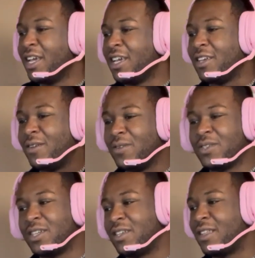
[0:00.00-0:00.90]

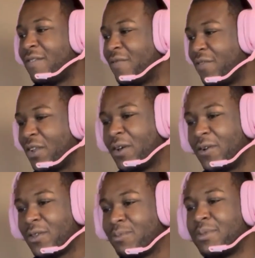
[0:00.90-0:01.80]
using the
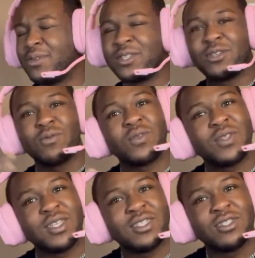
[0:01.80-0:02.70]
flow of the music to
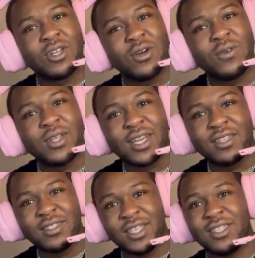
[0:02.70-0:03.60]
really show,
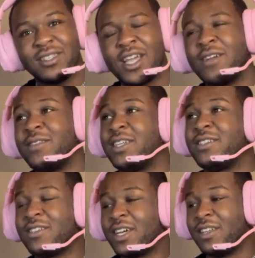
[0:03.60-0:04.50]
like, not really
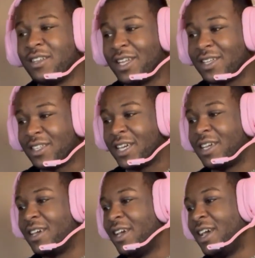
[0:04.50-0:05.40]
try to
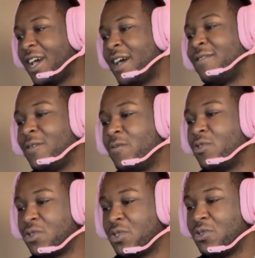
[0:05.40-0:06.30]
dictate how you
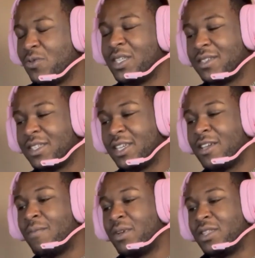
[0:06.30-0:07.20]
would do each
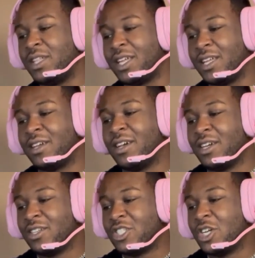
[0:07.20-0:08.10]
scene, but let it
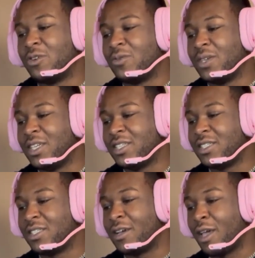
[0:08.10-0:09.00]
show
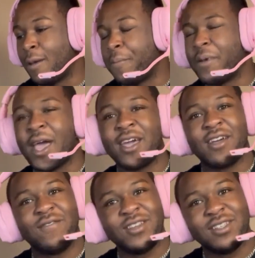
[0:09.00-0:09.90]
each the impact
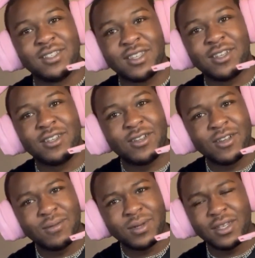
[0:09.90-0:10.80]
of each scene, you know
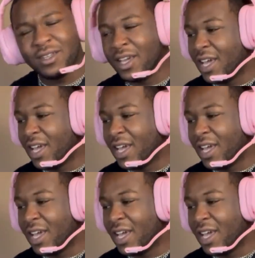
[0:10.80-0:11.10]
what I mean?